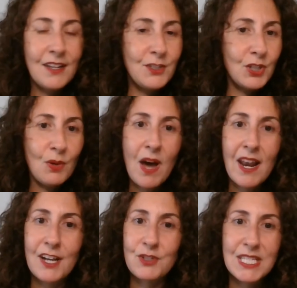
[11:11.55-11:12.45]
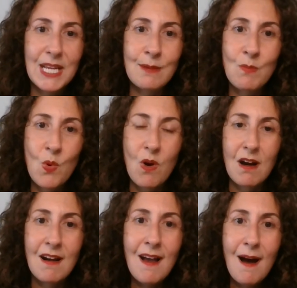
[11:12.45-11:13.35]
You're going to want to understand
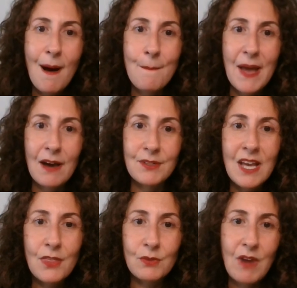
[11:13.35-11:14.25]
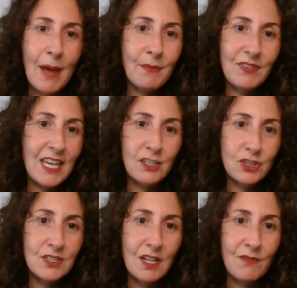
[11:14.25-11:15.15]
more about the
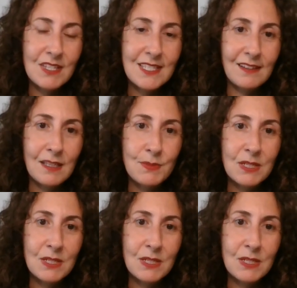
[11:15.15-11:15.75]
ramifications of this eclipse.